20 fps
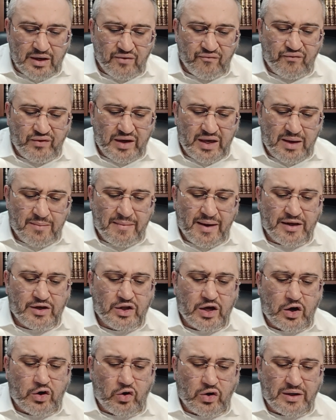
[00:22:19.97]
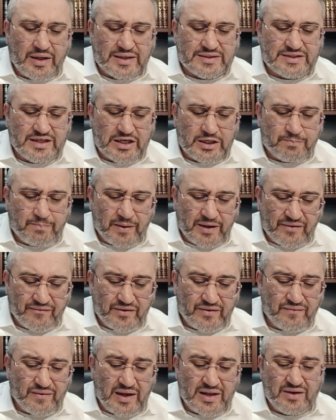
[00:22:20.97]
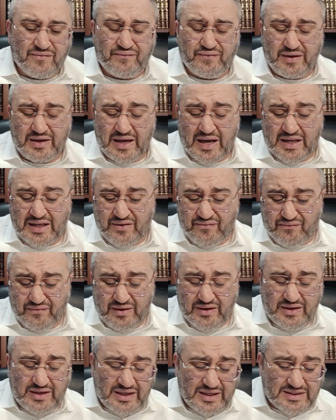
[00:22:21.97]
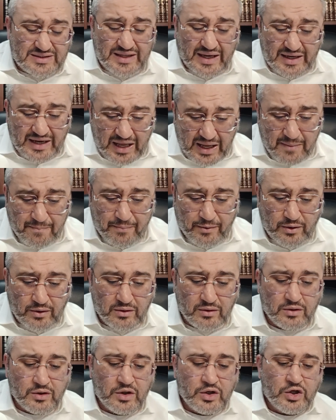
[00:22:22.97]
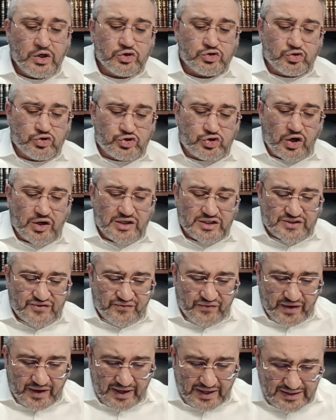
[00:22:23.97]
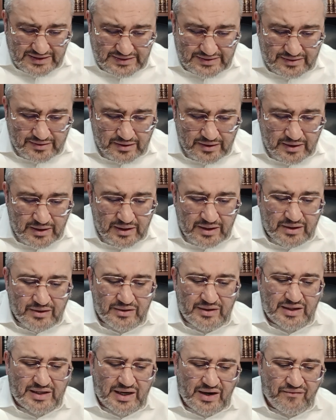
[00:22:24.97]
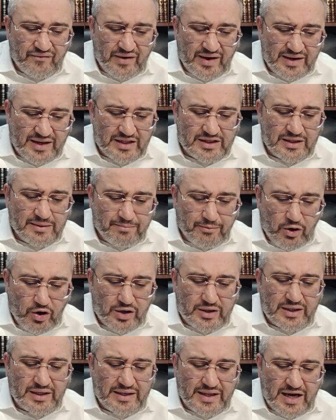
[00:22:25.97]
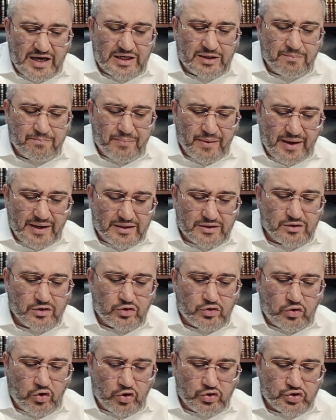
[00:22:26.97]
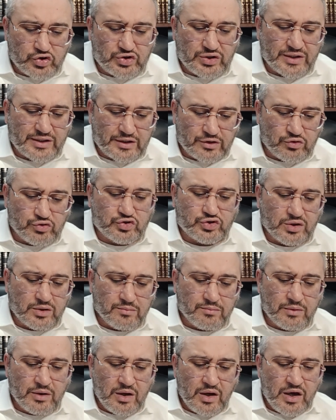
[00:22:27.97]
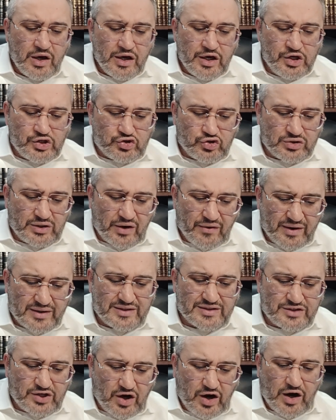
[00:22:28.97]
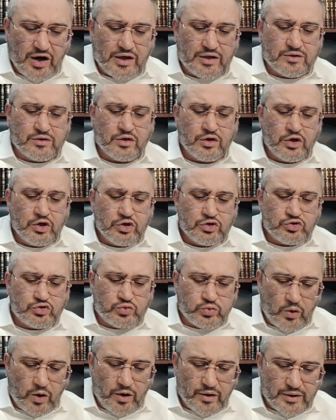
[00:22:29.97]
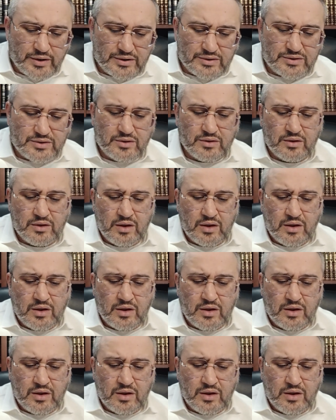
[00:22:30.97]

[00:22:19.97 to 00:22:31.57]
Ve'im en yachol yachzir et panav, and if he's not able to turn his face, yichaven et libo keneged beit kodesh hakedoshim, he should direct his heart towards